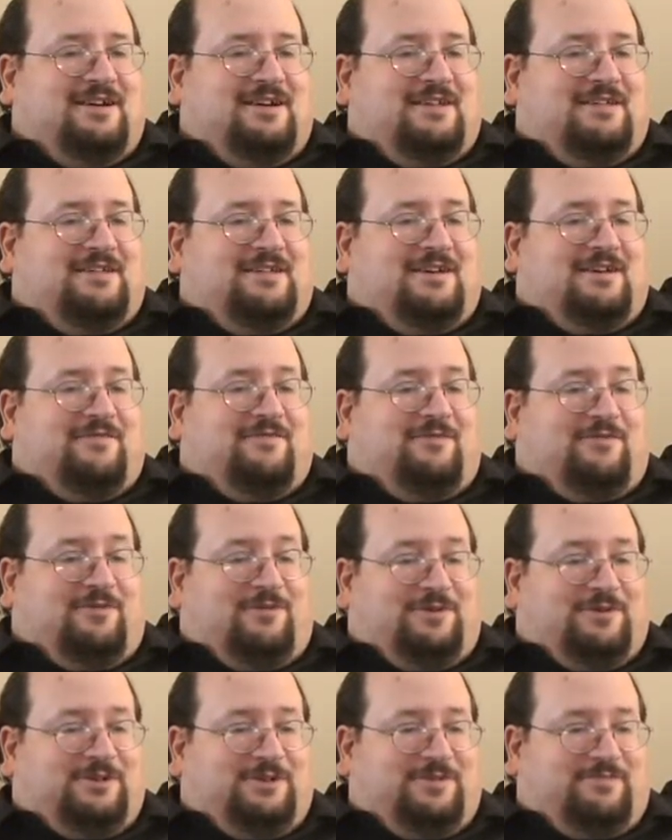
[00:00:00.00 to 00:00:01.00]
the
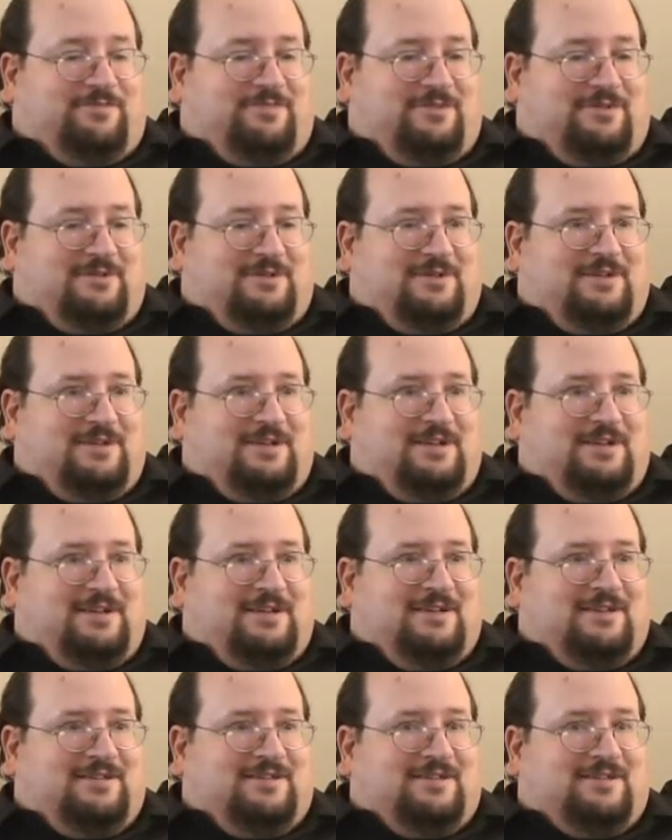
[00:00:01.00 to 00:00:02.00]
unfortunate part
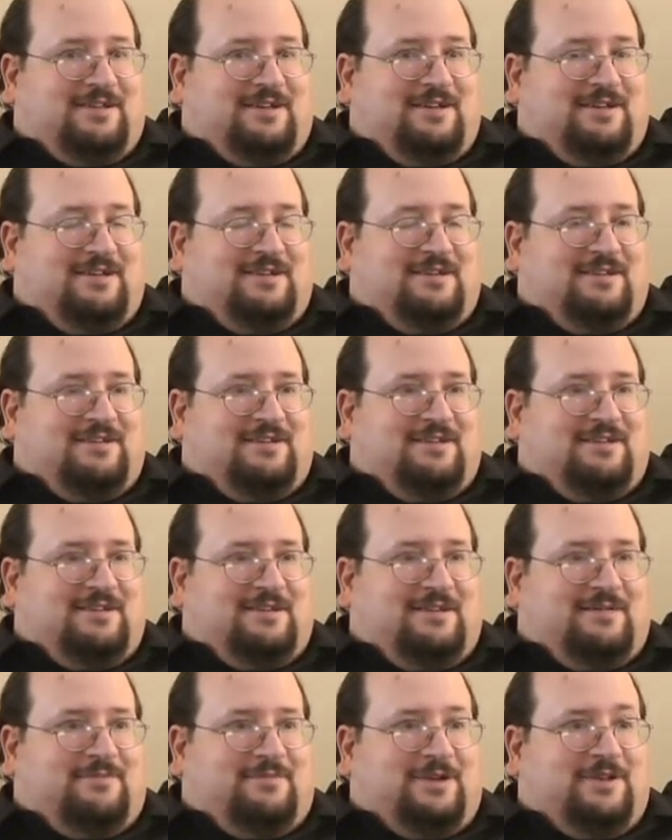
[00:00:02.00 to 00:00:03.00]
is
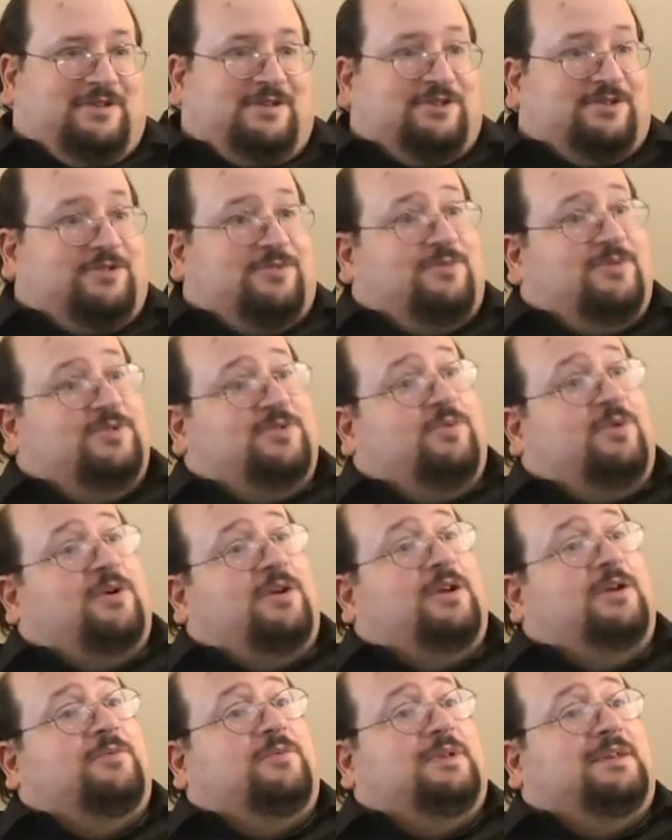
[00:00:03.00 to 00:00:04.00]
that my sister was
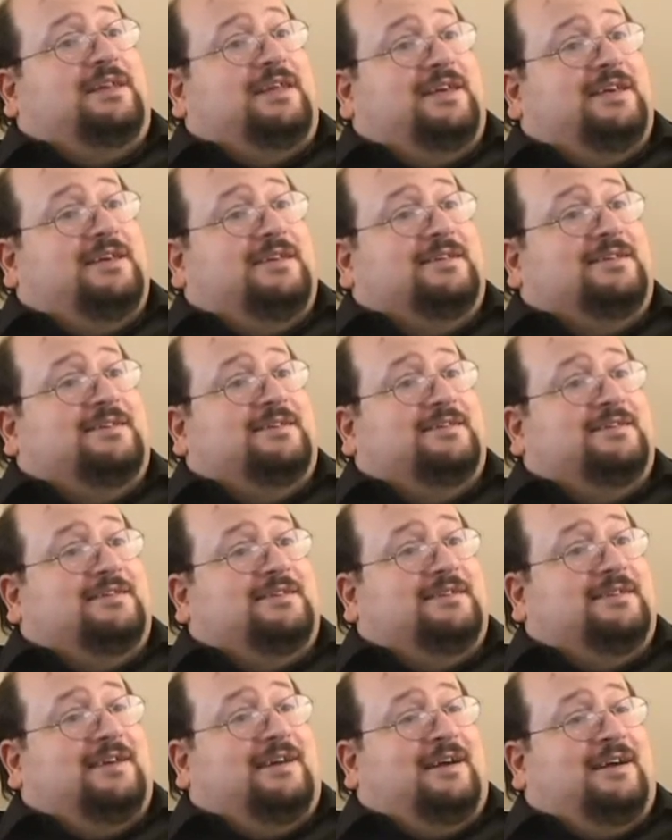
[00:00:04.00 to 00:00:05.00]
working with
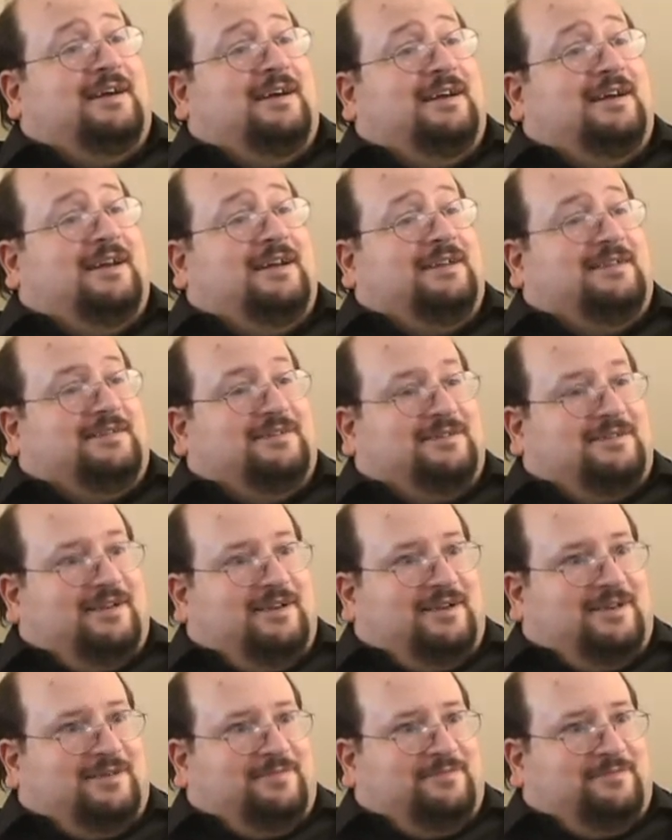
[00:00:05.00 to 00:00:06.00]
kids at the
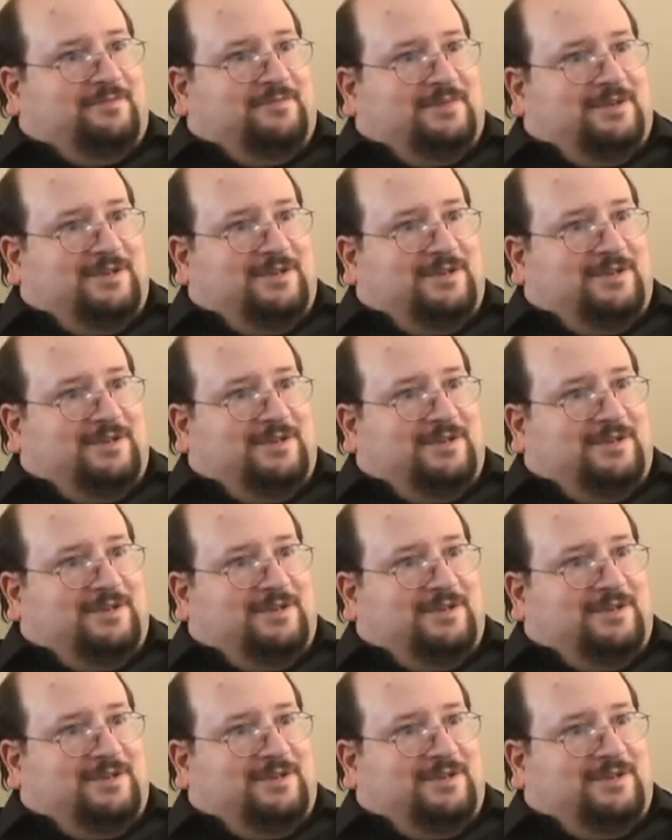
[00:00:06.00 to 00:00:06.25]
time.